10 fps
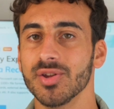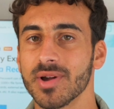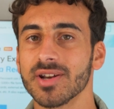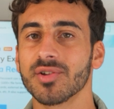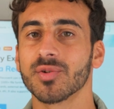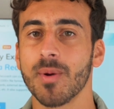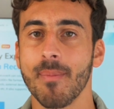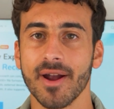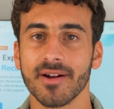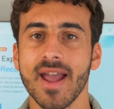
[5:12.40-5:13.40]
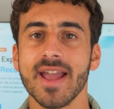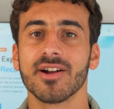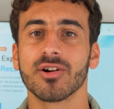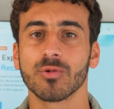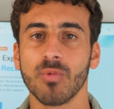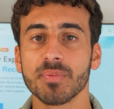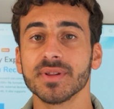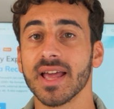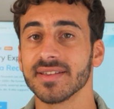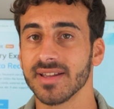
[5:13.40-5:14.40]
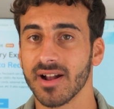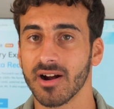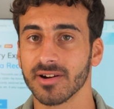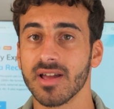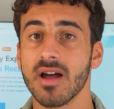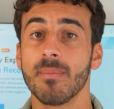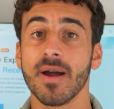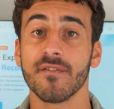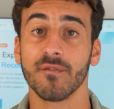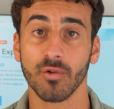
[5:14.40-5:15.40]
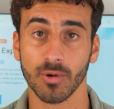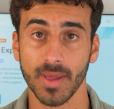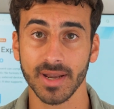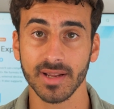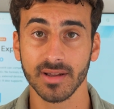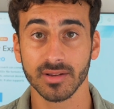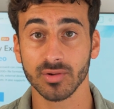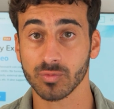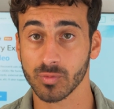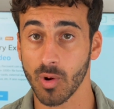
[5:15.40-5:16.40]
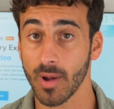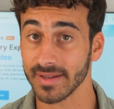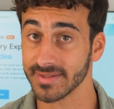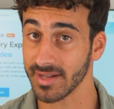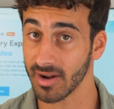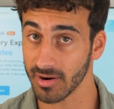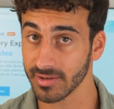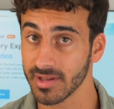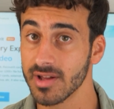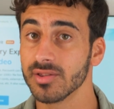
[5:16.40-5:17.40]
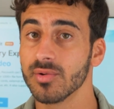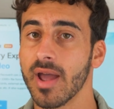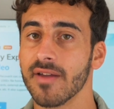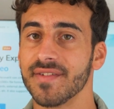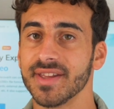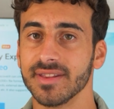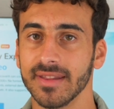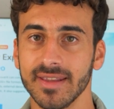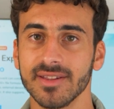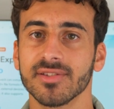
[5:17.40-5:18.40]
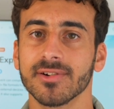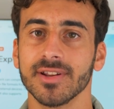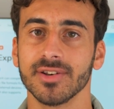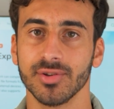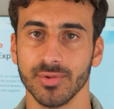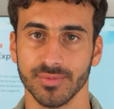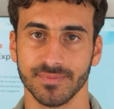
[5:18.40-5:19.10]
You can also repair a corrupted S D card by formatting the RAW S D card to F A T thirty-two.